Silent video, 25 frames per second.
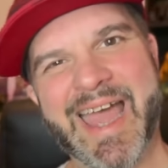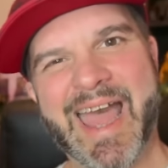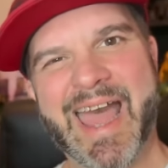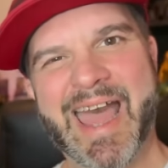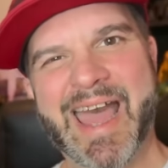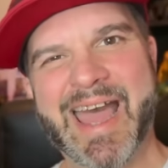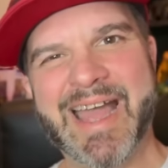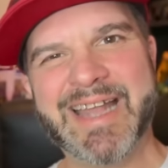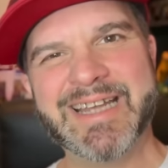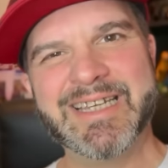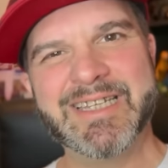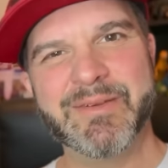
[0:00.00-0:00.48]

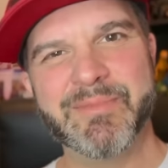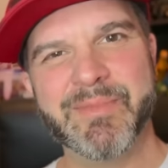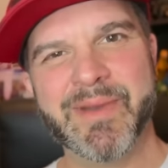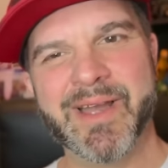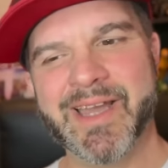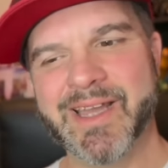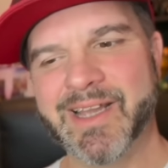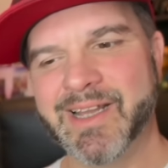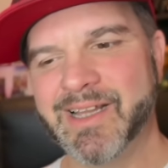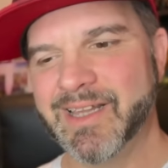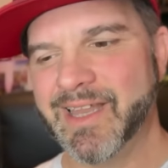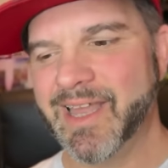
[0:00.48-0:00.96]
add to
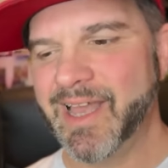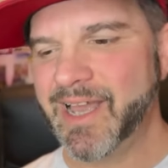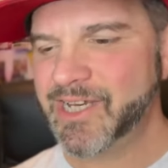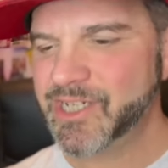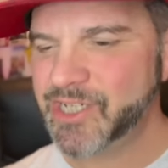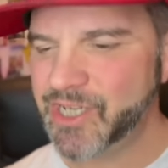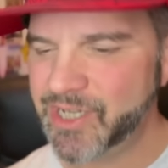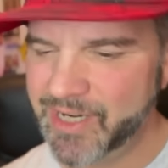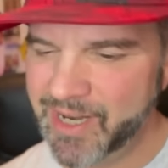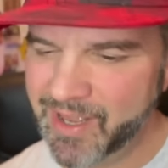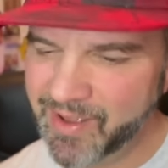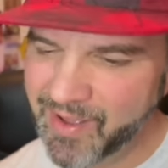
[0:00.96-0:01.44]
my
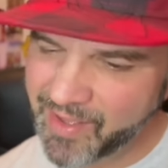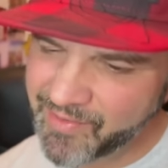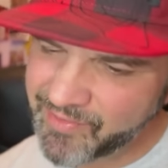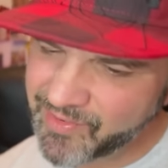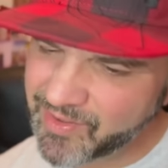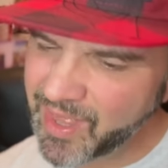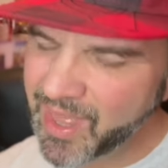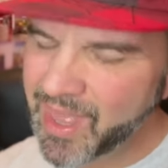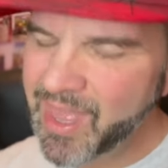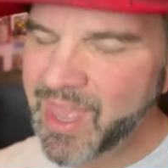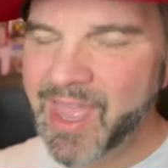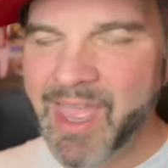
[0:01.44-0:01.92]
collection. Now,
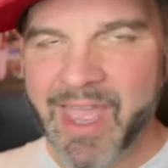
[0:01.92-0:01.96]
I've,